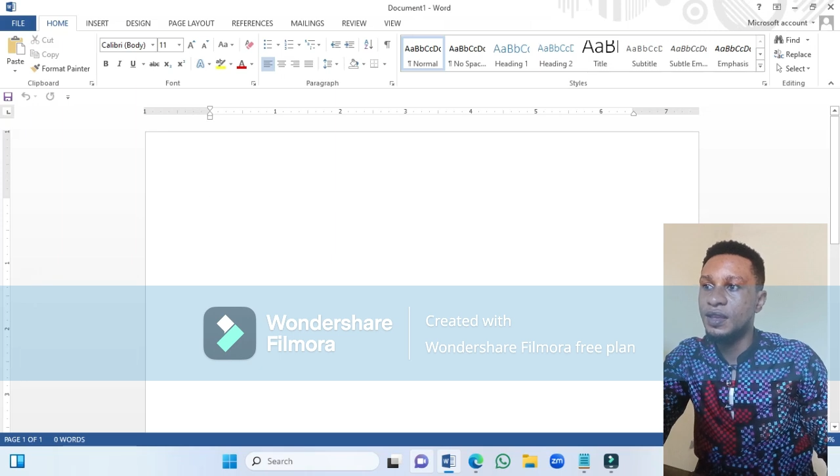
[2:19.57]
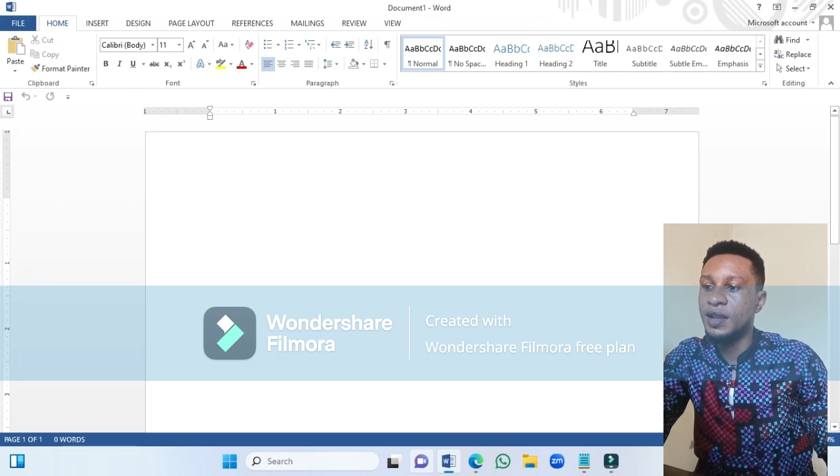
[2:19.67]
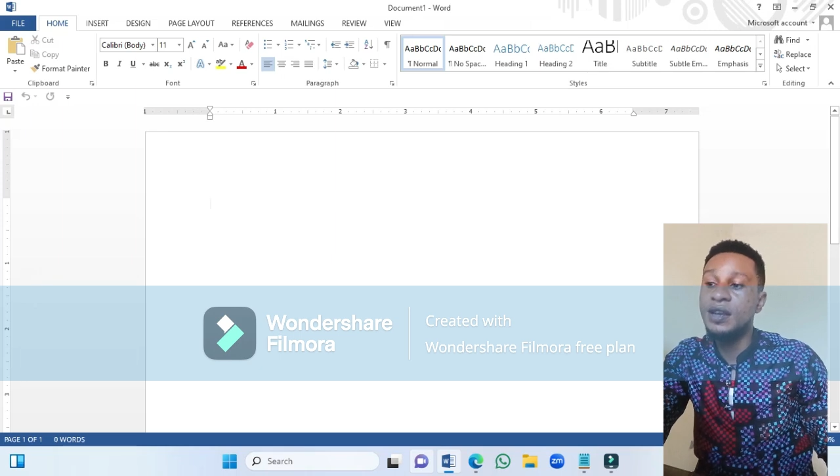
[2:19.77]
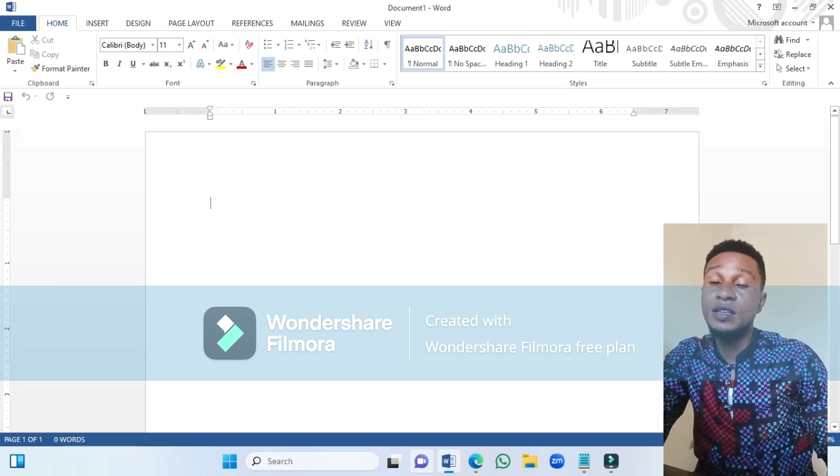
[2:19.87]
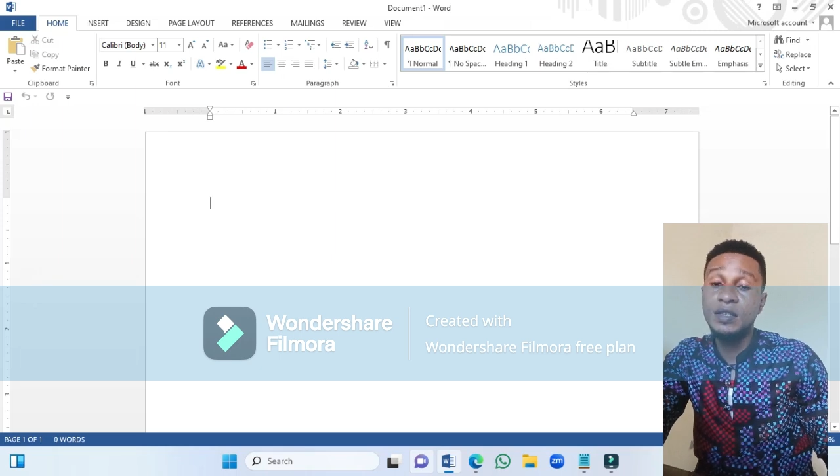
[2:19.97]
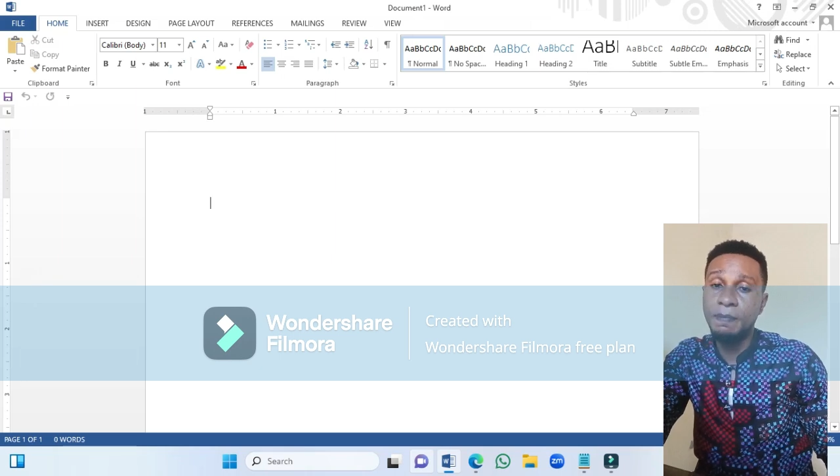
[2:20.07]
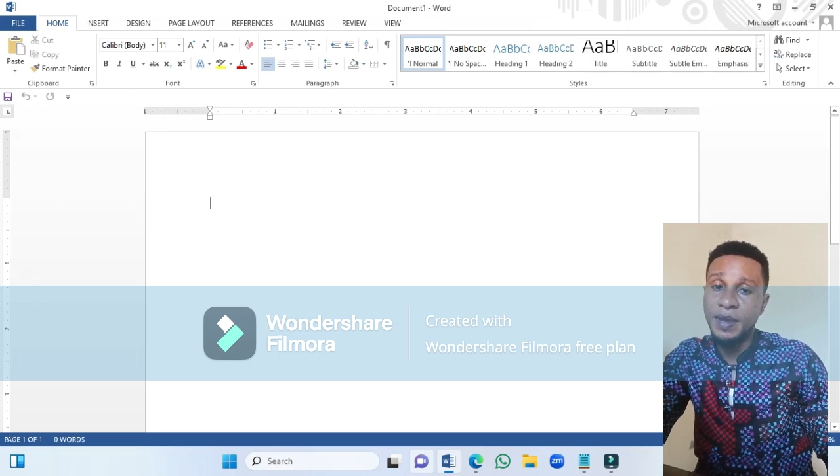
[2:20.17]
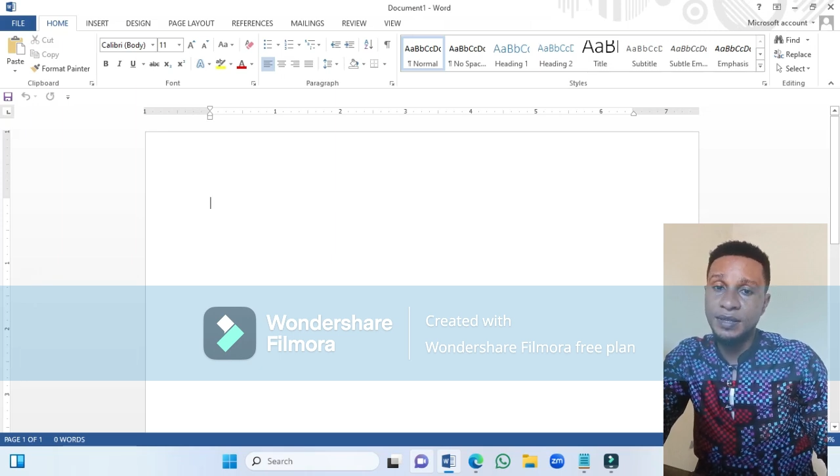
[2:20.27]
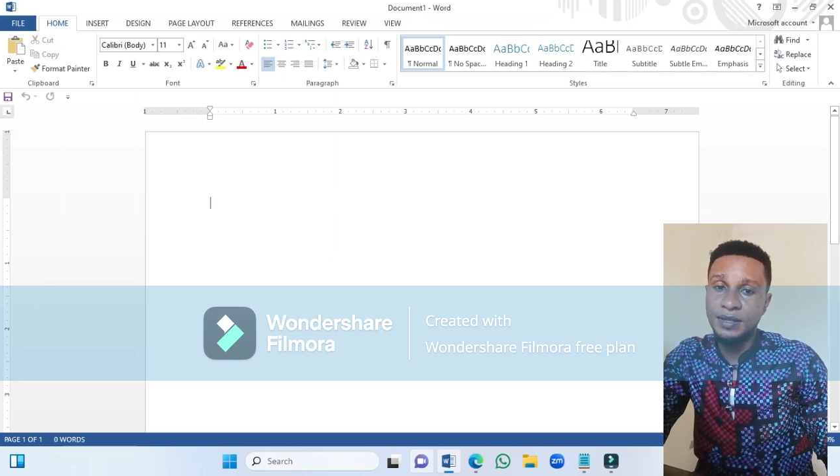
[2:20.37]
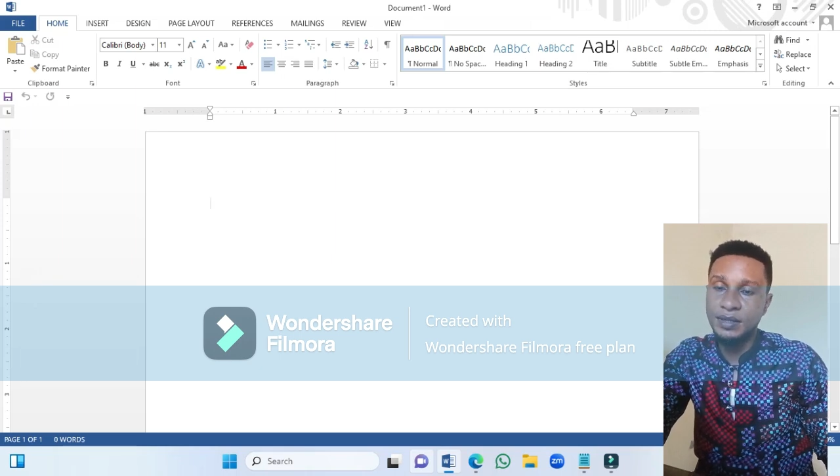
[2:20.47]
that is
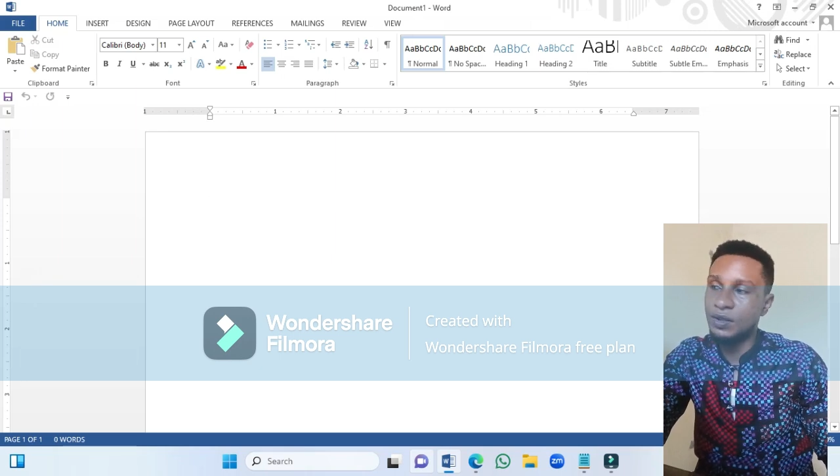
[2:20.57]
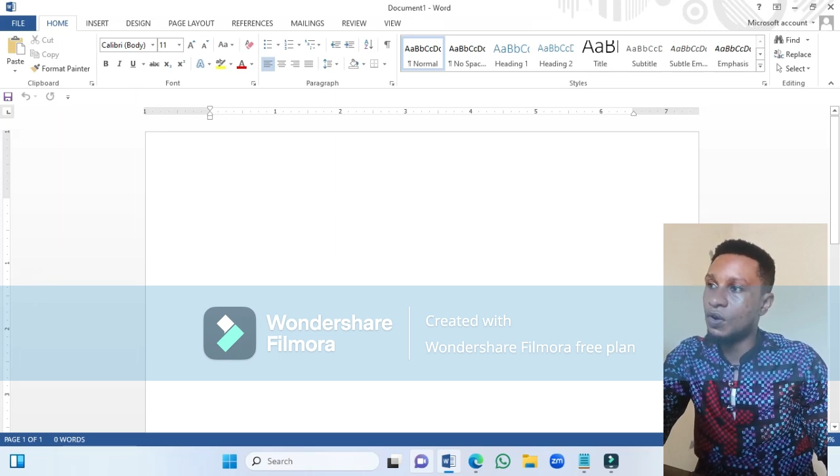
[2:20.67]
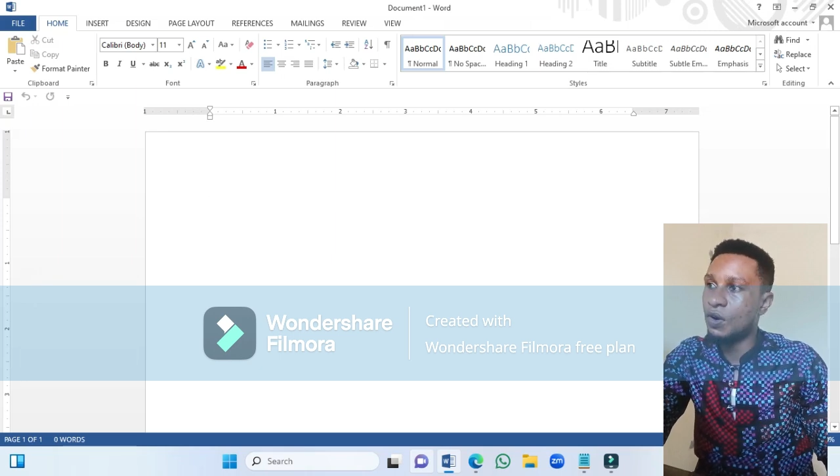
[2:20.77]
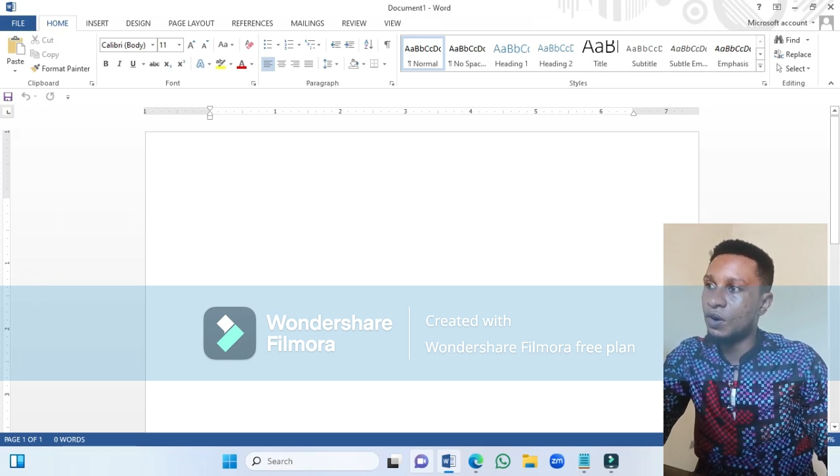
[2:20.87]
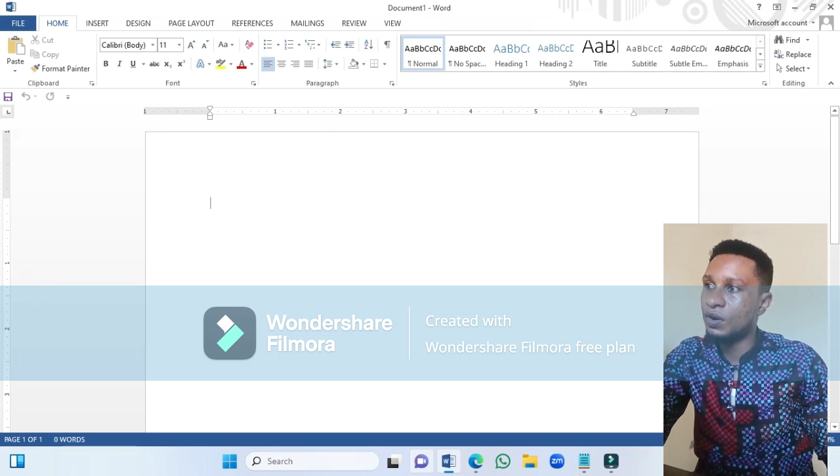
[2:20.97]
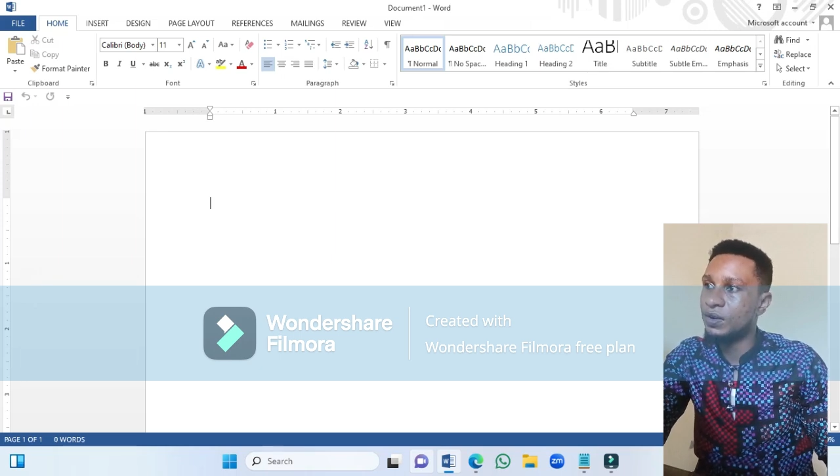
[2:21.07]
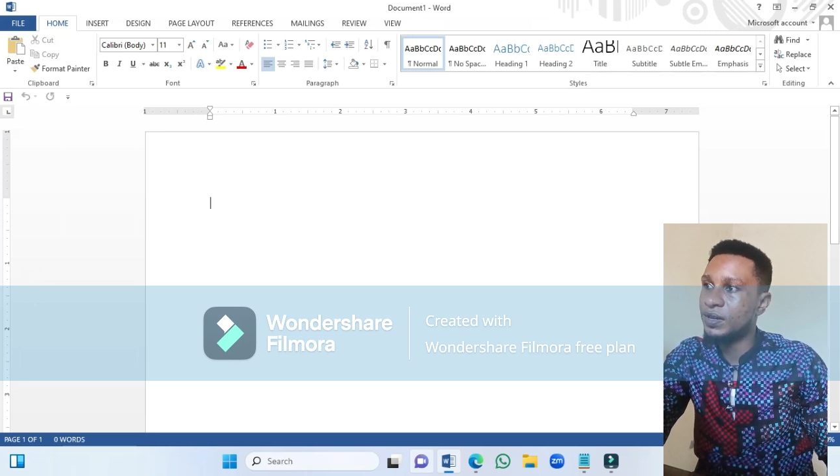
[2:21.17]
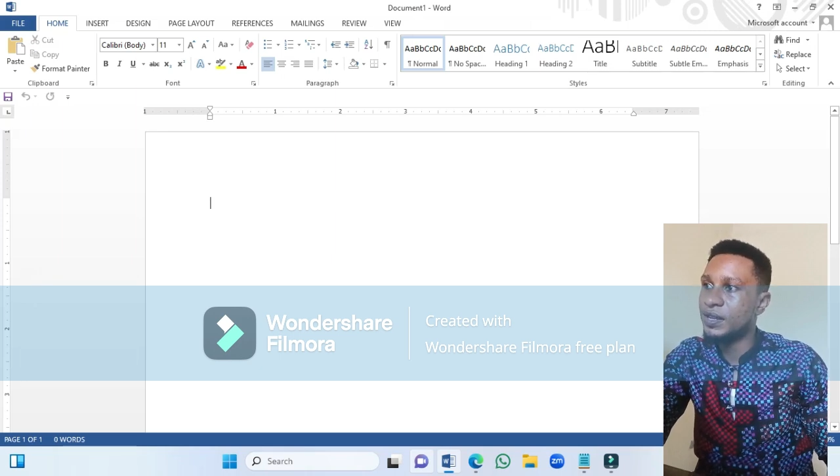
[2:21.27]
paste, or